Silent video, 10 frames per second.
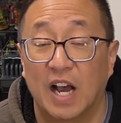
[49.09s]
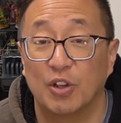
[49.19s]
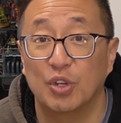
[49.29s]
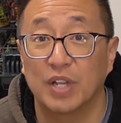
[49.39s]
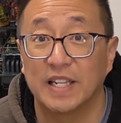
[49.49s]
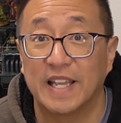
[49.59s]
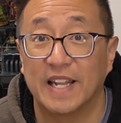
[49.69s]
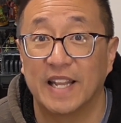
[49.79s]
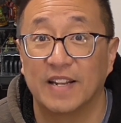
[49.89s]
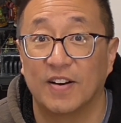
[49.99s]
how you can
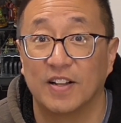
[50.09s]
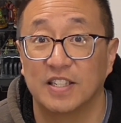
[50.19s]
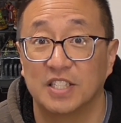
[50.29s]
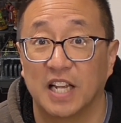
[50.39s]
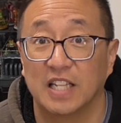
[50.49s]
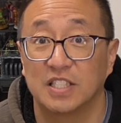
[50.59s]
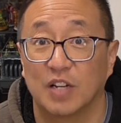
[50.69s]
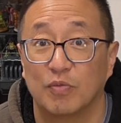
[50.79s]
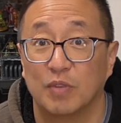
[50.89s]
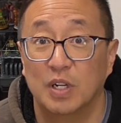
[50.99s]
get in on the chance
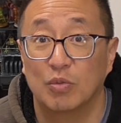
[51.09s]
of